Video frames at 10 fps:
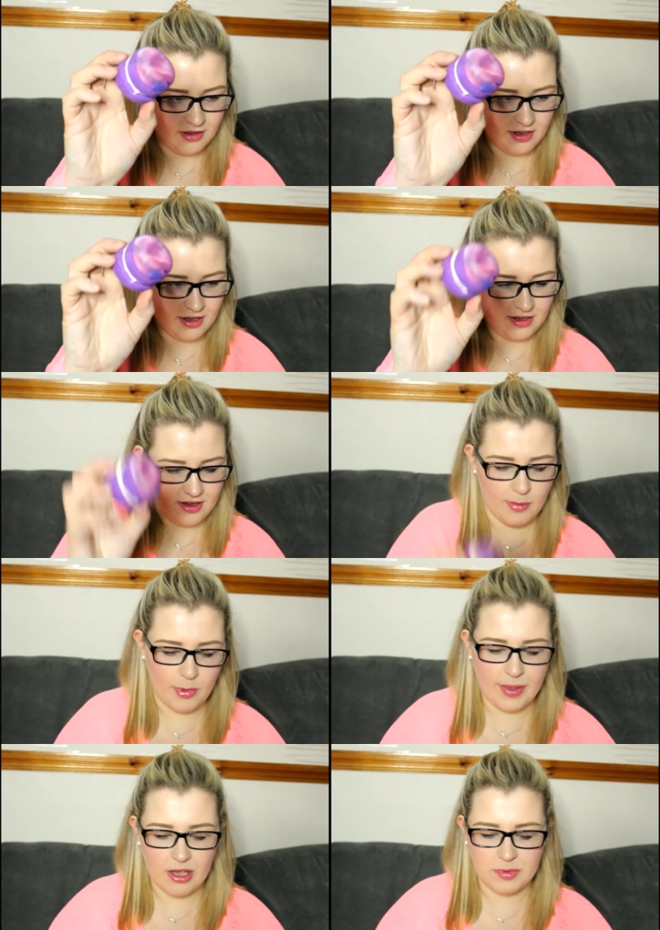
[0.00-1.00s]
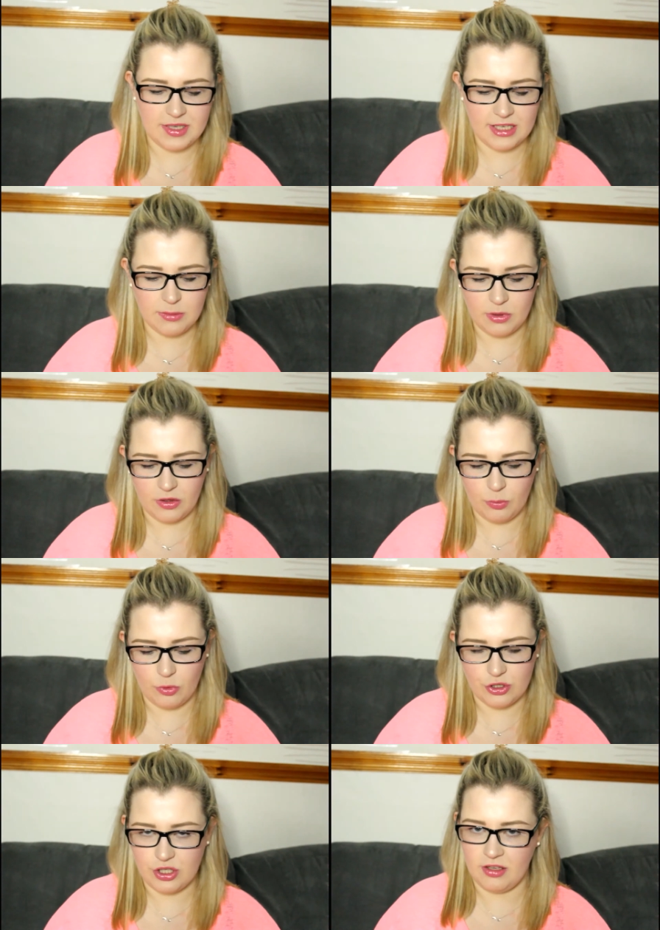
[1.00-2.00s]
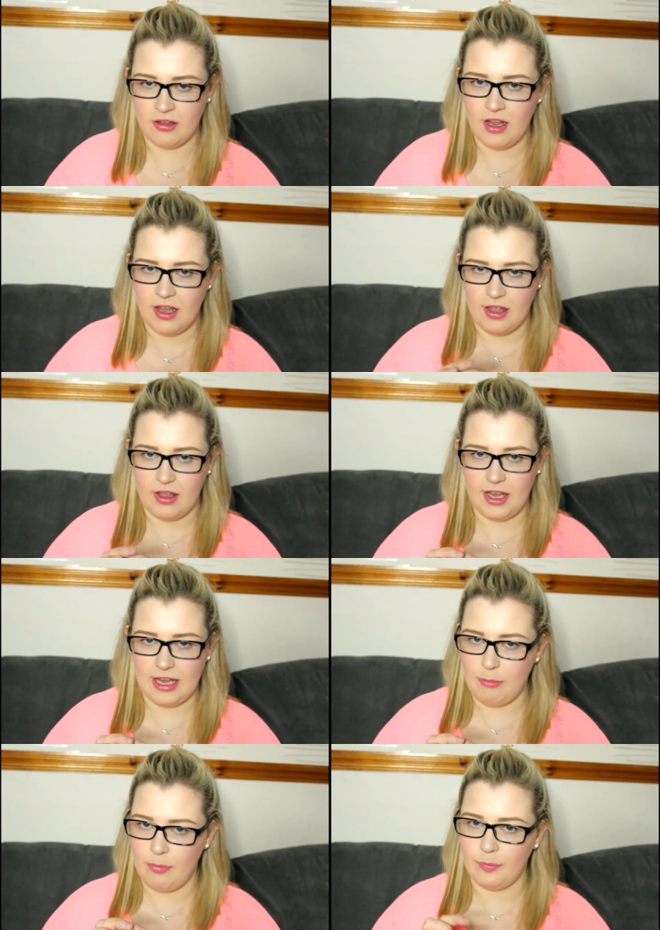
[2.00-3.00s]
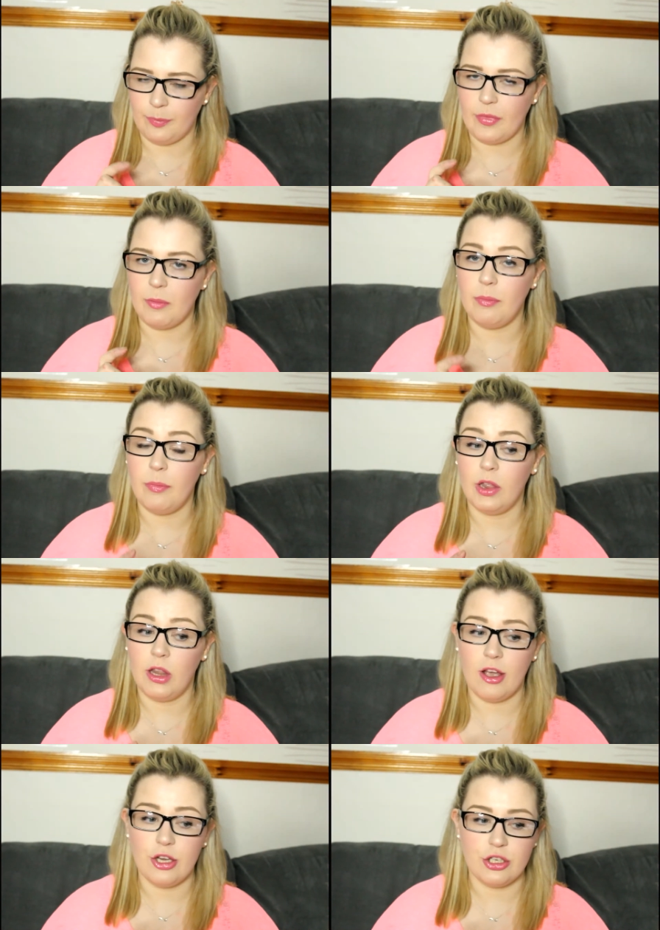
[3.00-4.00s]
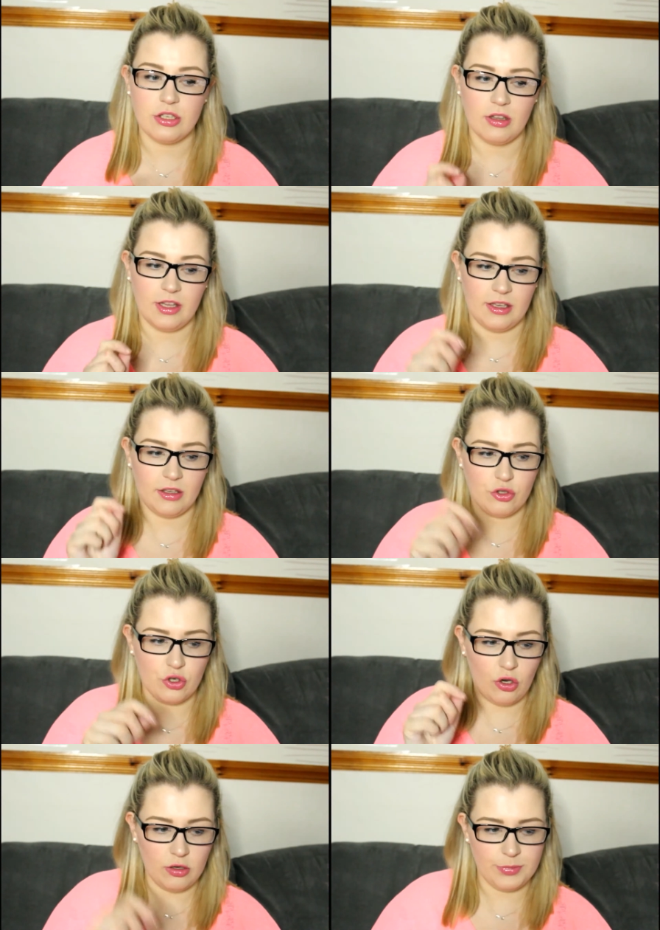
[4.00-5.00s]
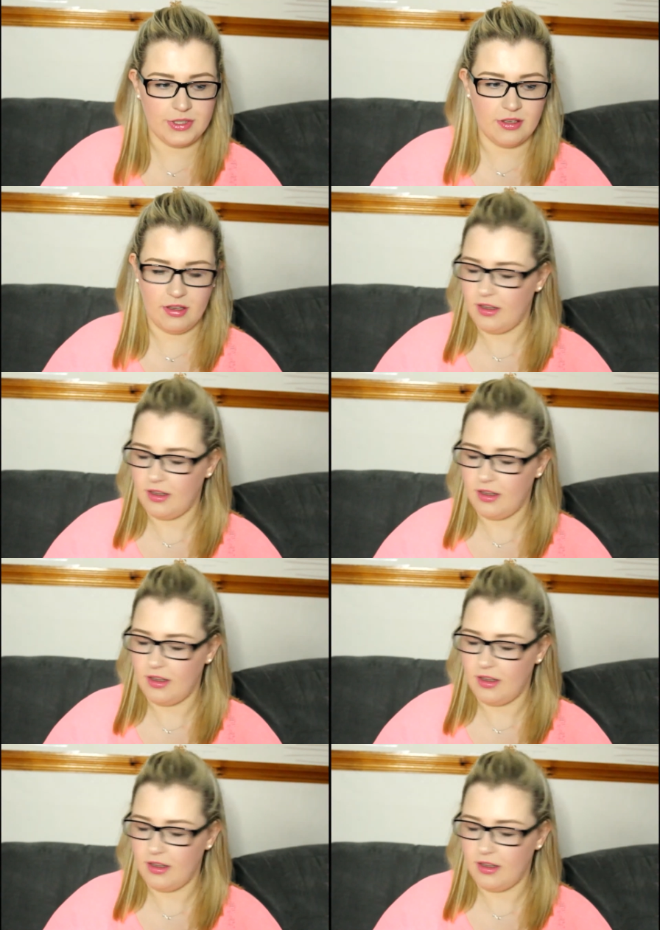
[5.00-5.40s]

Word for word: Yeah. I'm a bit obsessed with like, watching Lush like chops